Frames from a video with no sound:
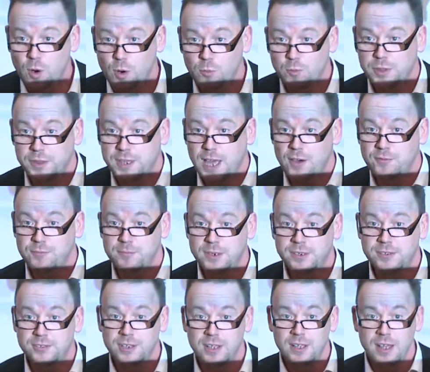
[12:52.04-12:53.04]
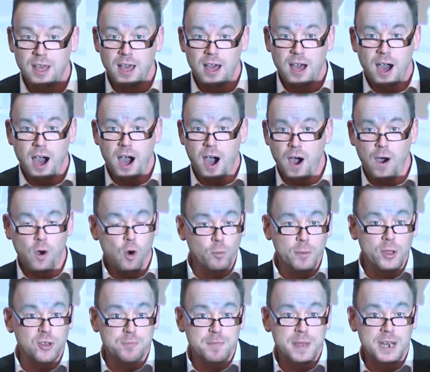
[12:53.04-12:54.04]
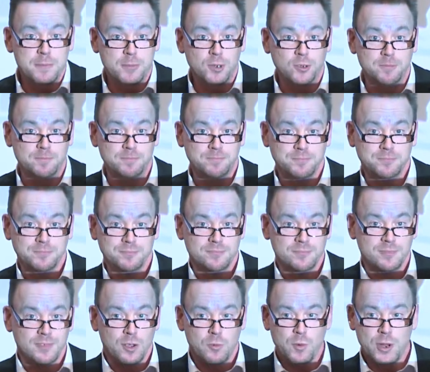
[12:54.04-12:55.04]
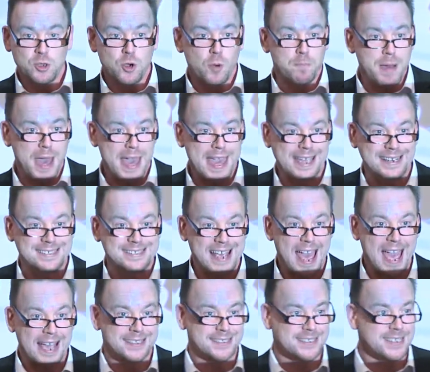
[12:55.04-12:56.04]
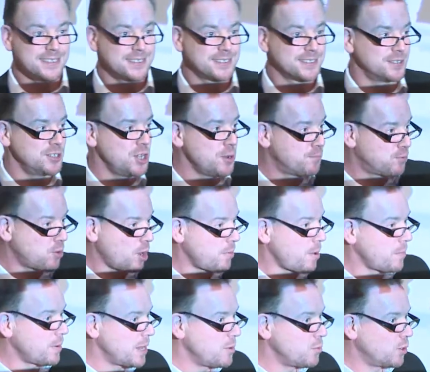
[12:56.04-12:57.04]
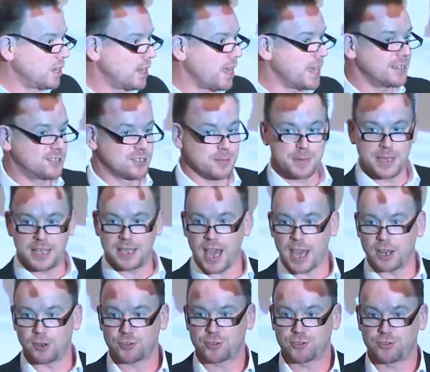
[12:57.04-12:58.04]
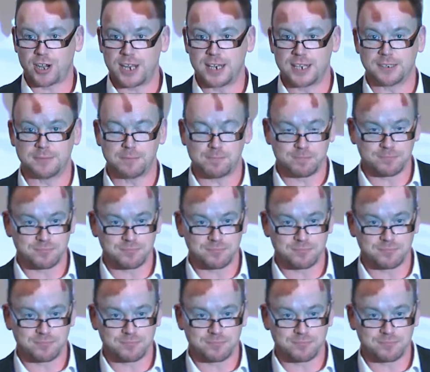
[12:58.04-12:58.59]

want with government are almost minimal. When you're paying taxes, you probably would like to be an Australian.